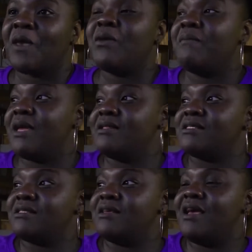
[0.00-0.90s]
We meet
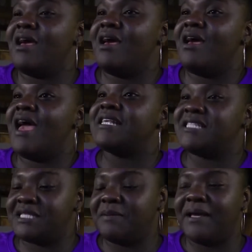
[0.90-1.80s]
at
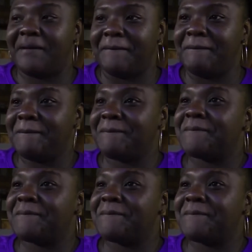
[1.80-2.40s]
6 p.m